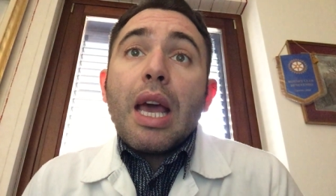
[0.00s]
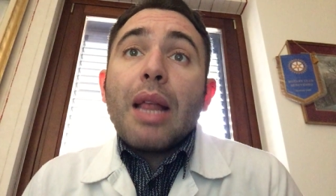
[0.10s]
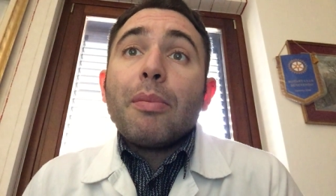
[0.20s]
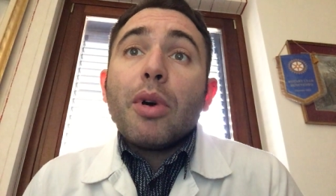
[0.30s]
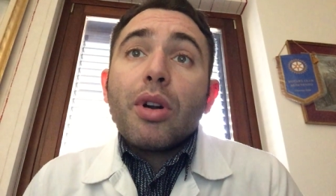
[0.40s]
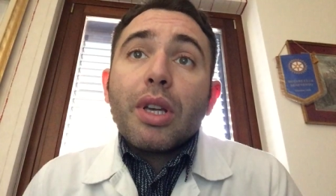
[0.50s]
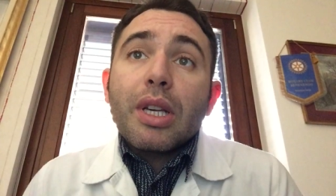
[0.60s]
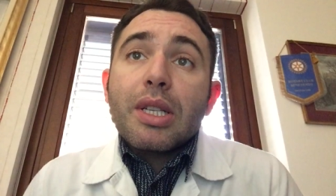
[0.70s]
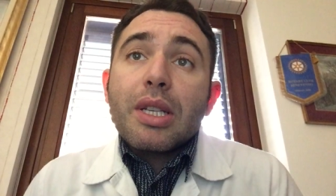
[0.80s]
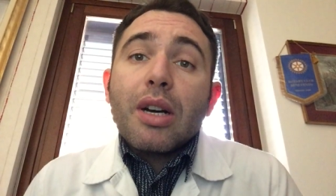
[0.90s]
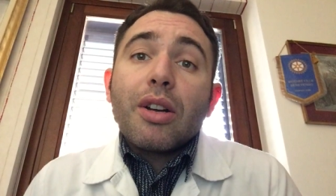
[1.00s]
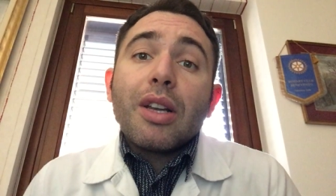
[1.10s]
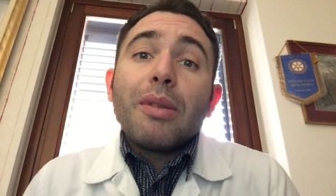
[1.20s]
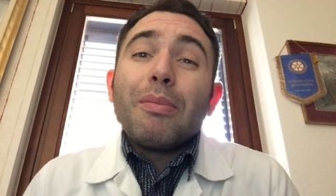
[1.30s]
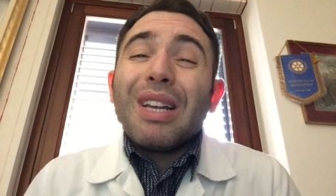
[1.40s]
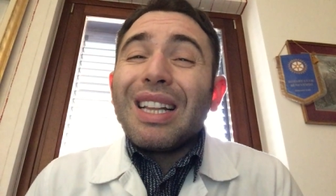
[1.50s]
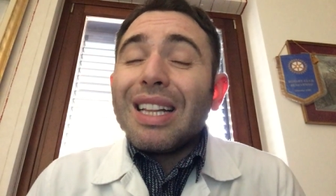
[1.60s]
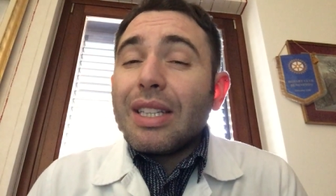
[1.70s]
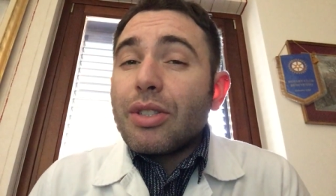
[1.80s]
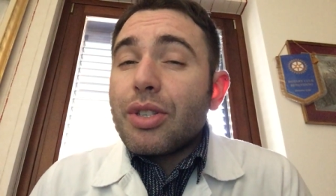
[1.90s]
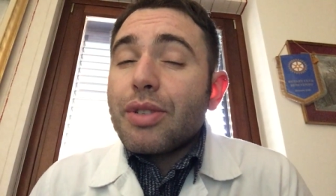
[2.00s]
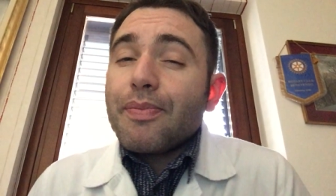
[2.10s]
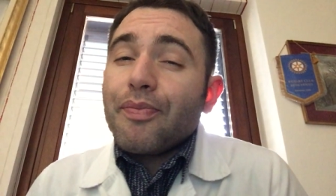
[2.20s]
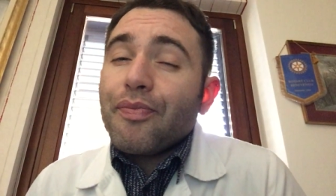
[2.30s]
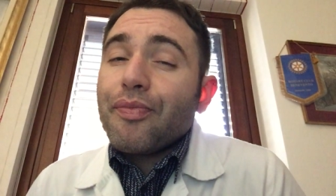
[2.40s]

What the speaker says: And markings are in milliliters.